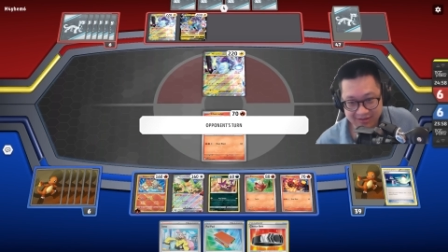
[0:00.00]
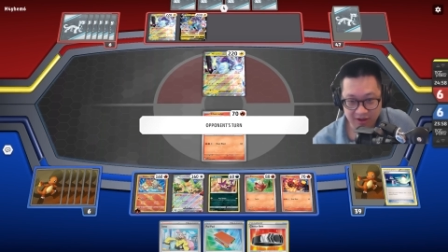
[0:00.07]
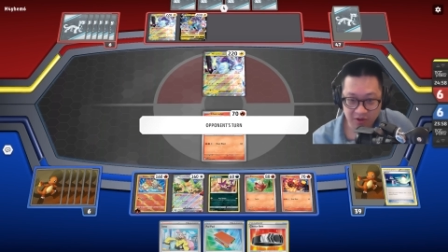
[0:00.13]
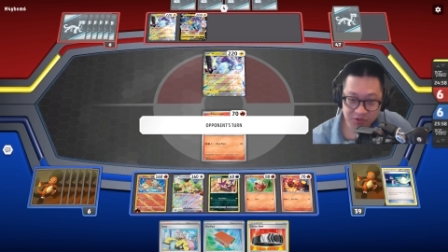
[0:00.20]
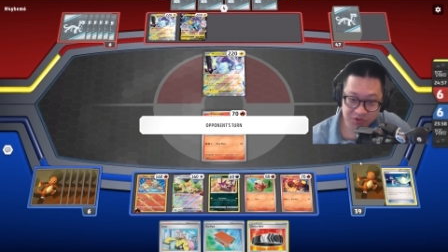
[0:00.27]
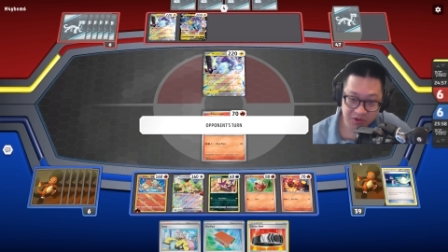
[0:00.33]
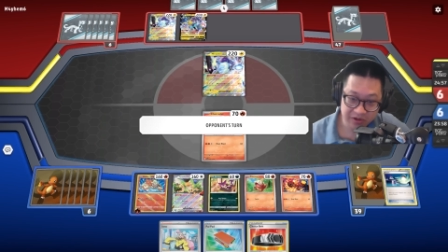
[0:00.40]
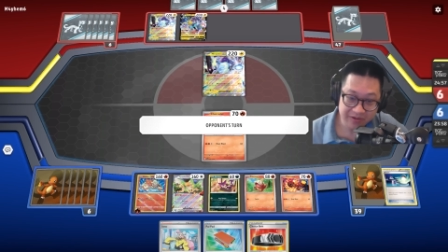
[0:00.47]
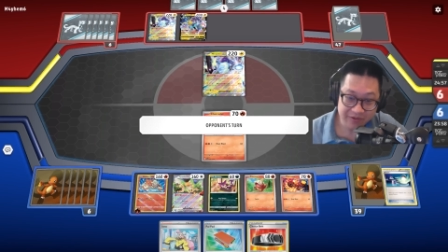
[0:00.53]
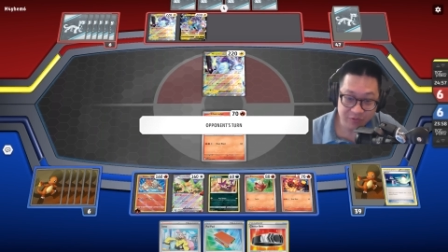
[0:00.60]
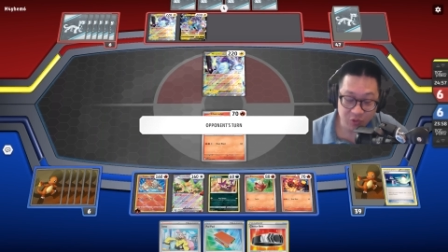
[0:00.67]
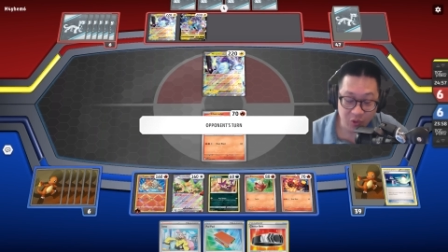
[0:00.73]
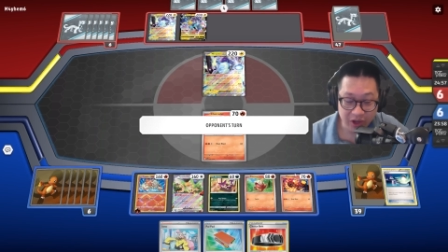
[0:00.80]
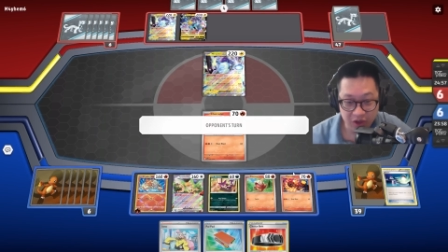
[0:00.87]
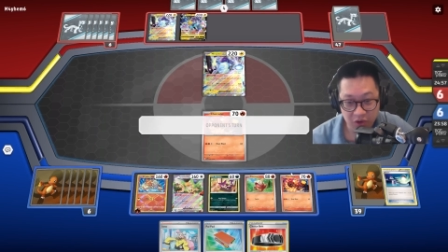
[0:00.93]
Alternatively,
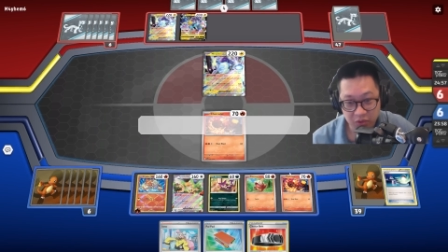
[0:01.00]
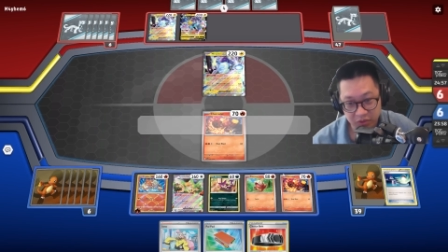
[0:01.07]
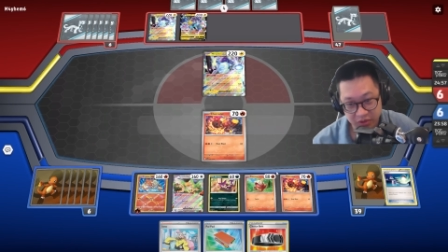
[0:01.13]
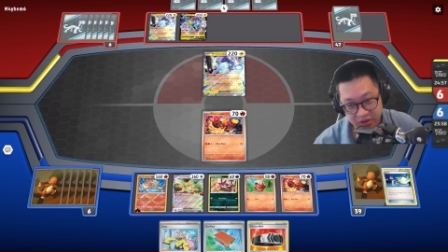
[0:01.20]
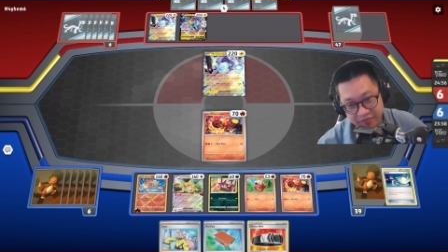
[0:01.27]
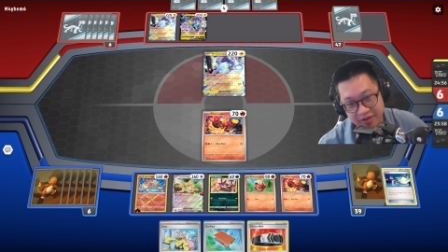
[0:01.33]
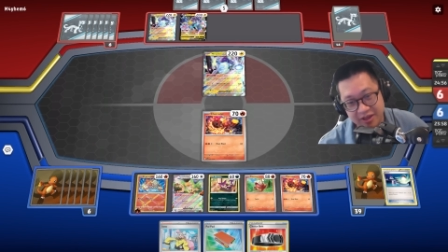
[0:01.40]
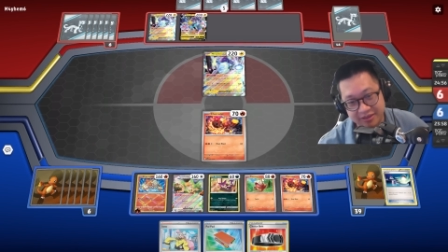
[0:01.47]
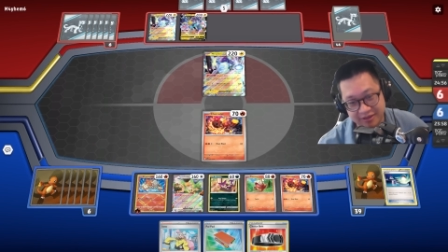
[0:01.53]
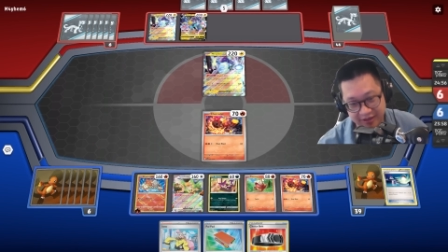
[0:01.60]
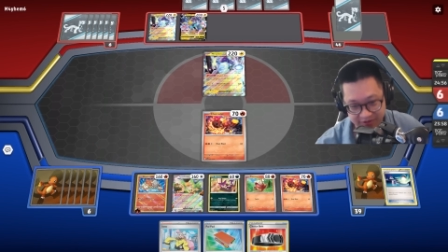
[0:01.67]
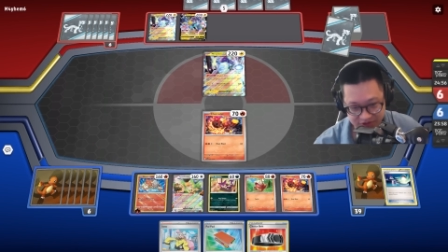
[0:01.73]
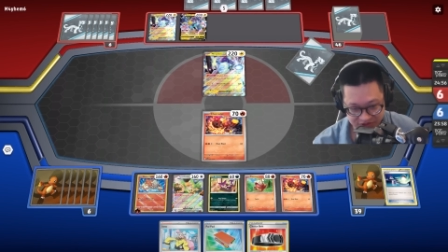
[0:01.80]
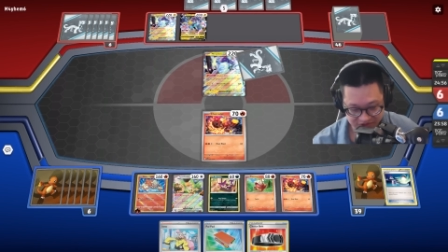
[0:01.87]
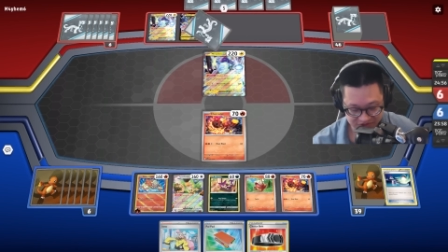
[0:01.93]
Fuecoco could have got the
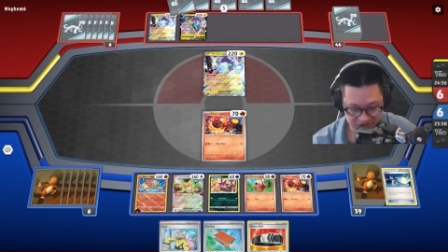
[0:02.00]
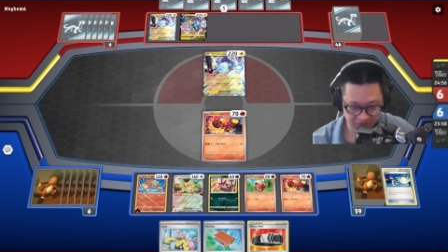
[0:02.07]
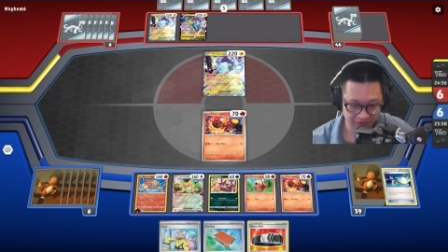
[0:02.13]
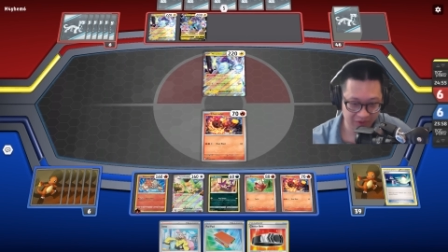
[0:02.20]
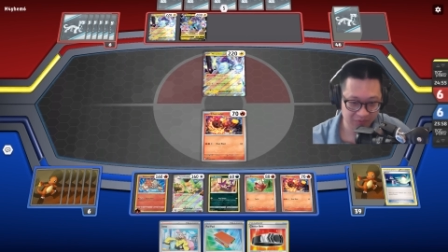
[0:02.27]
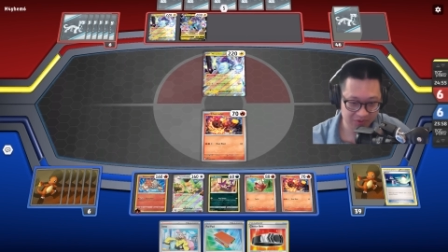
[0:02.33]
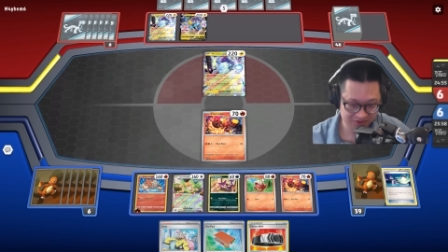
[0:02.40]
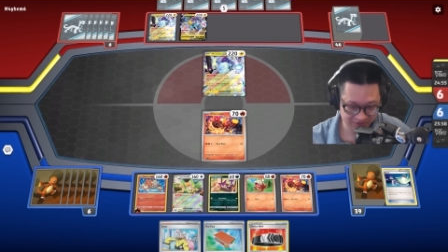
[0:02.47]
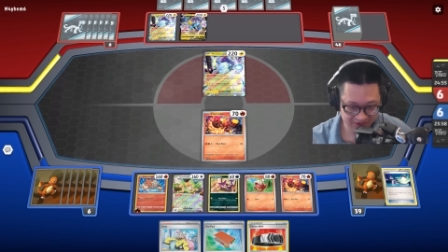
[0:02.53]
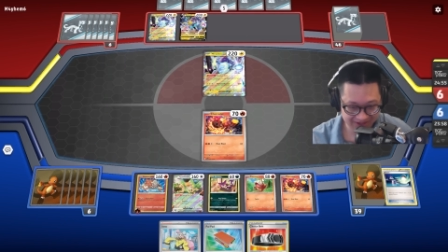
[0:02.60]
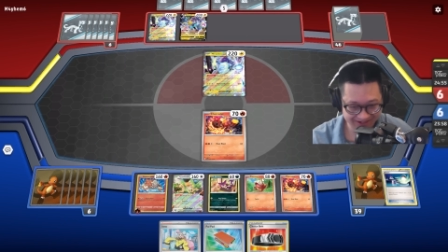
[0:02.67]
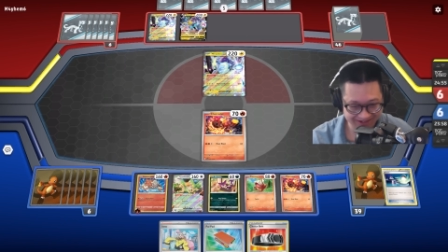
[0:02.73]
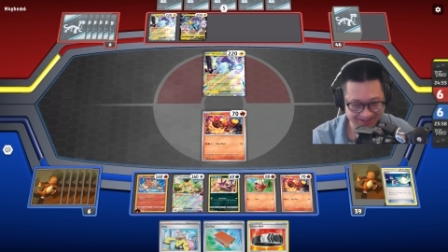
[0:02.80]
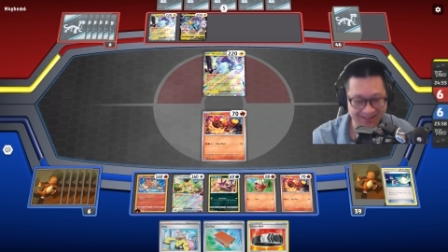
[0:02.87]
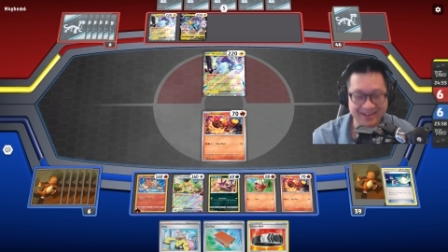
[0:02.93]
energy too if I was
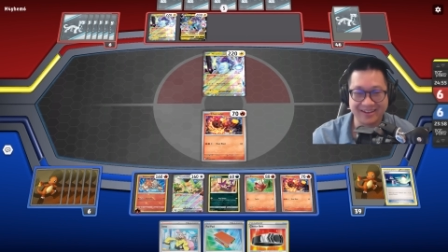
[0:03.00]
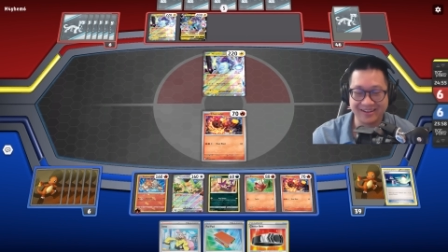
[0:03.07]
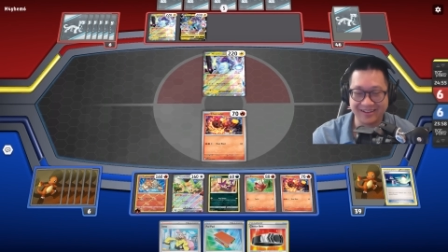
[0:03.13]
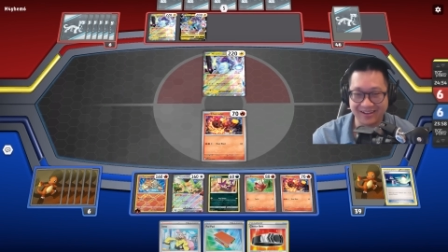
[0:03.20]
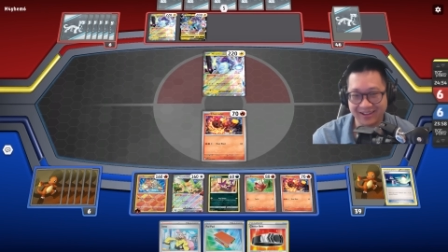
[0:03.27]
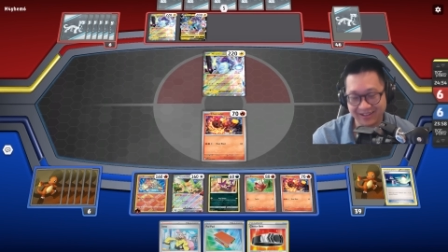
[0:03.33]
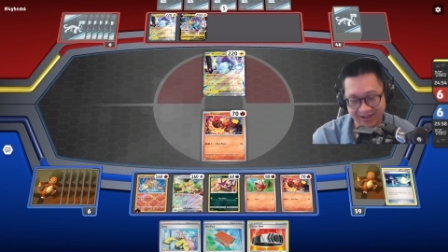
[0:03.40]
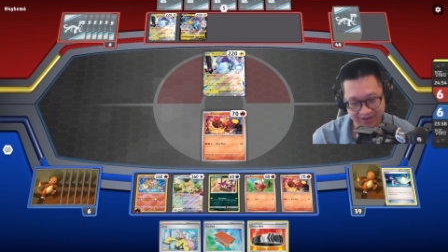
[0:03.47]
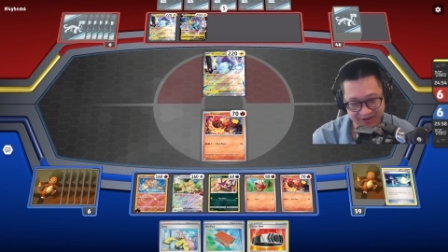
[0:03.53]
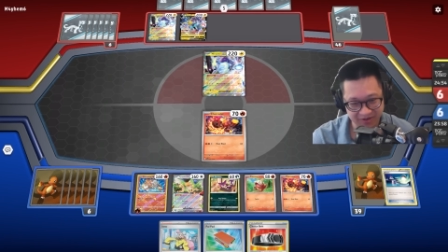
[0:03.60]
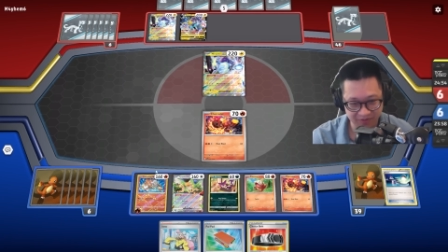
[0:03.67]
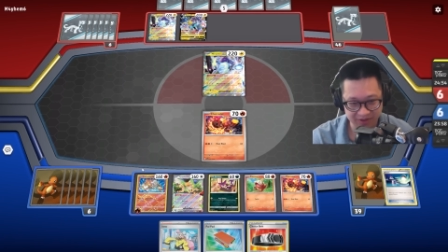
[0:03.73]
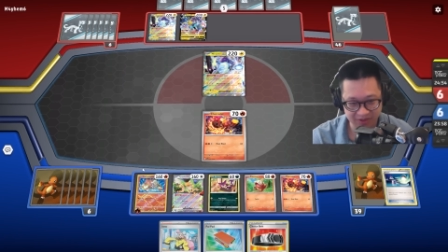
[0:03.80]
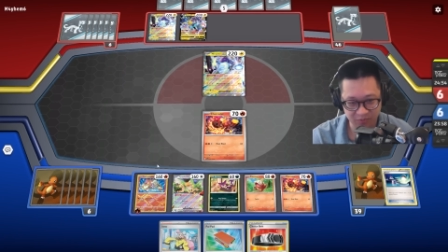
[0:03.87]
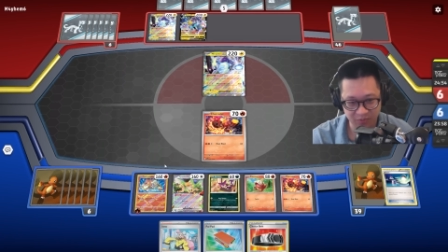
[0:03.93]
feeling lucky, and I could have
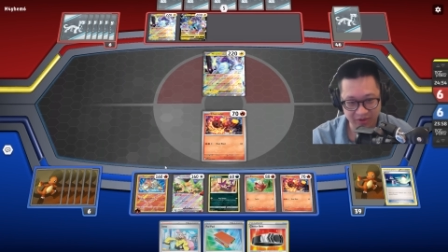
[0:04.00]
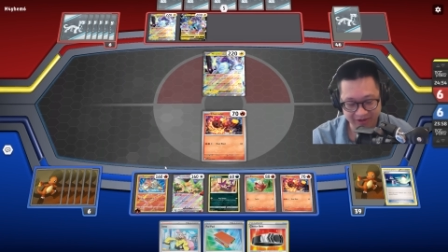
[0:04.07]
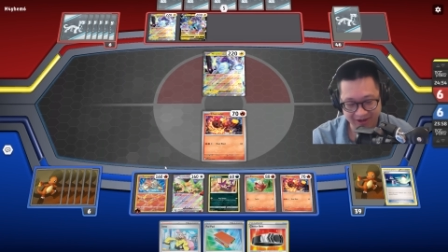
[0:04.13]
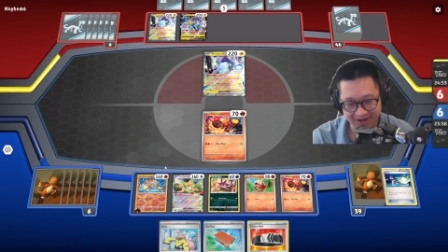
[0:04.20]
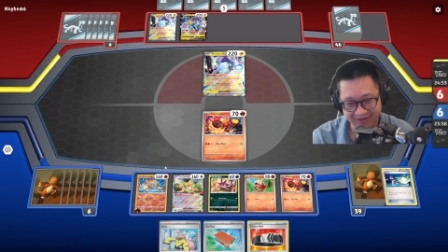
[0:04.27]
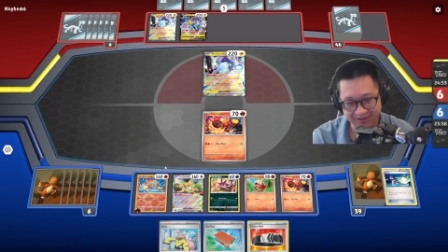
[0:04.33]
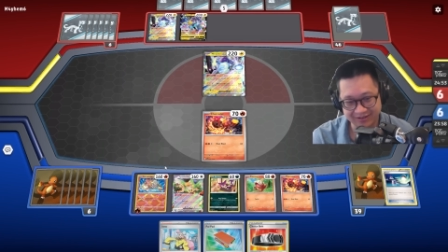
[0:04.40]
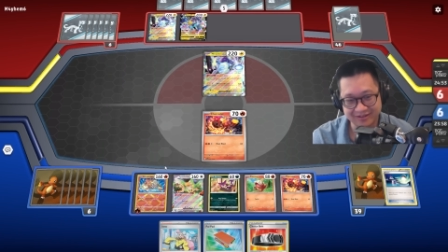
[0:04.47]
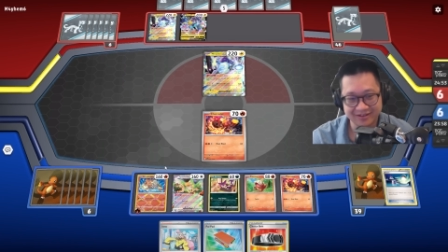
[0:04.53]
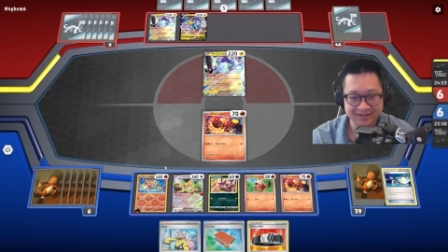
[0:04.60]
got the rare candy.